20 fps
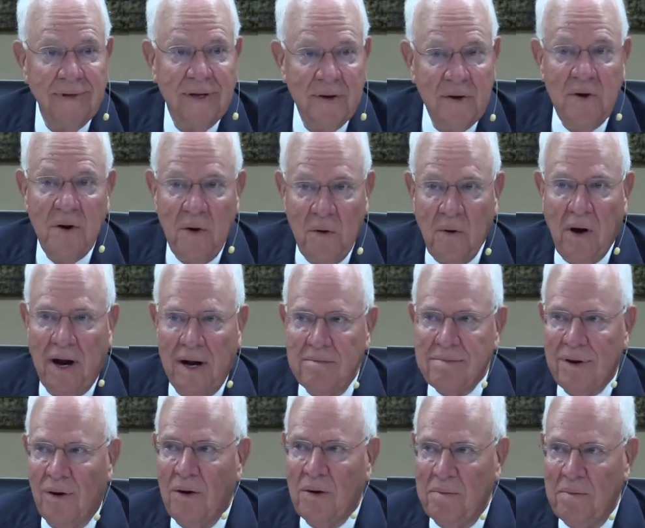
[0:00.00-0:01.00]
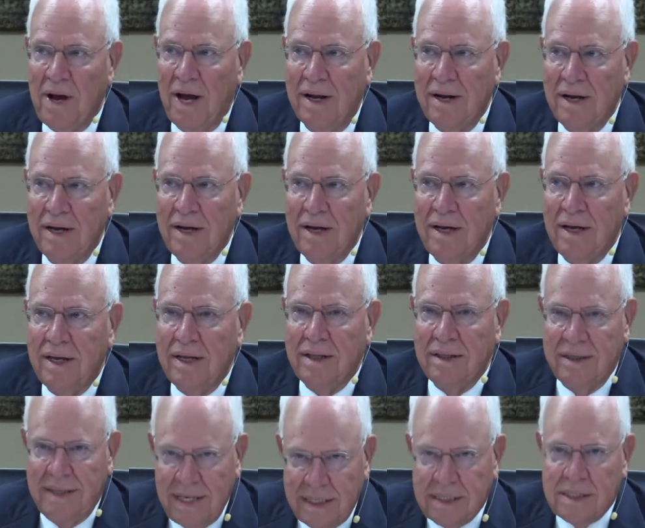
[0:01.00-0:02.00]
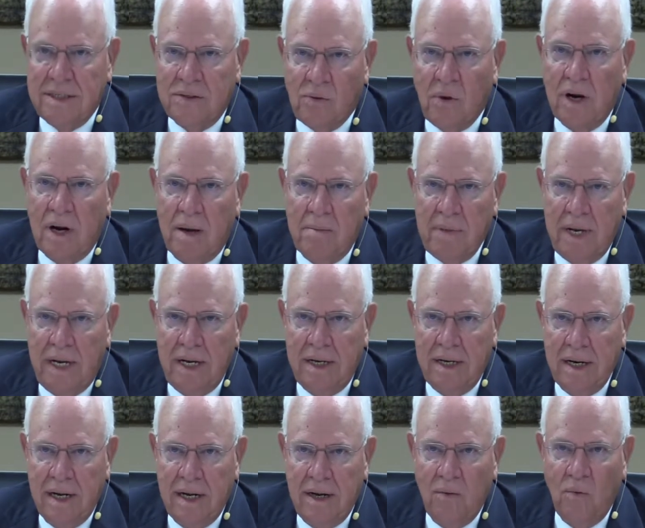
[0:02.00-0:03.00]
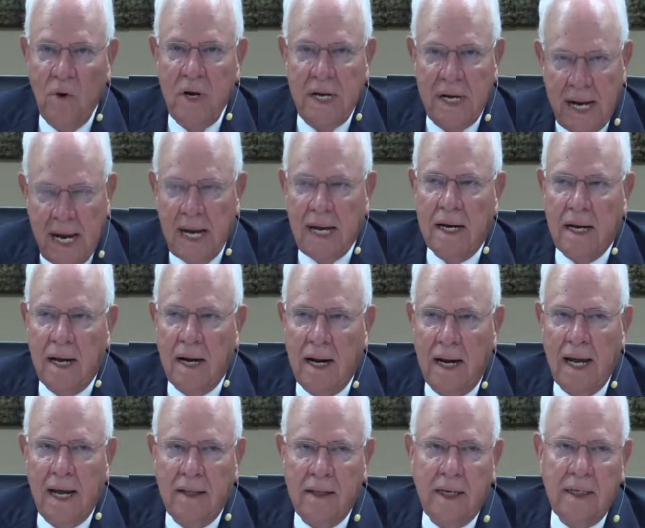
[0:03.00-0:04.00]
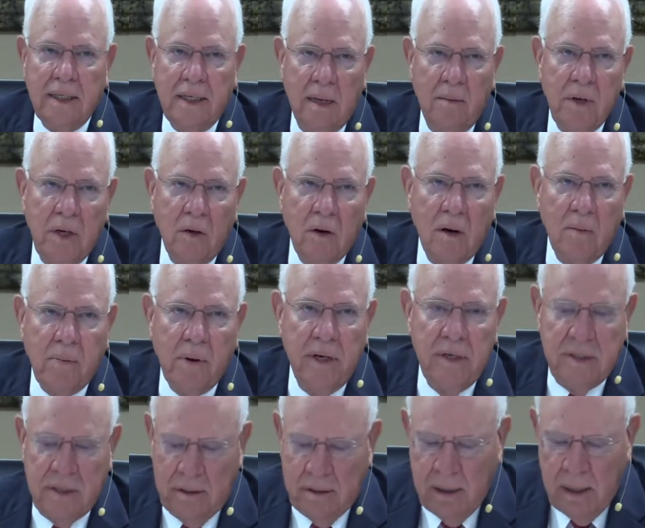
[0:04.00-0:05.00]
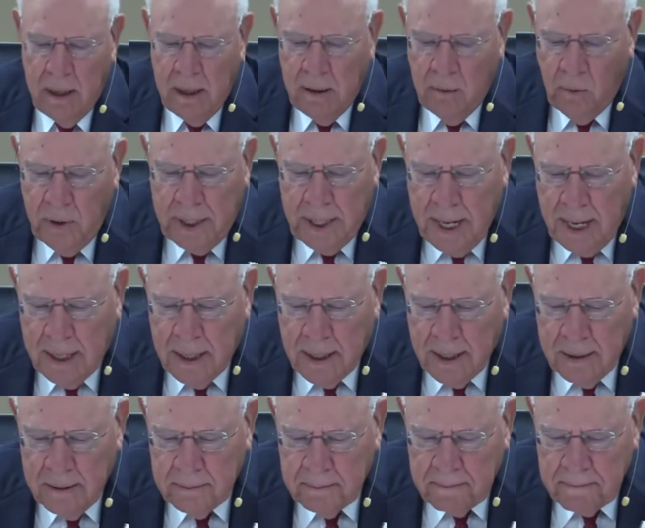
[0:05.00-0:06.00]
You know what I'm talking about. This is what I mean. We cannot allow that to come into our preaching. We cannot.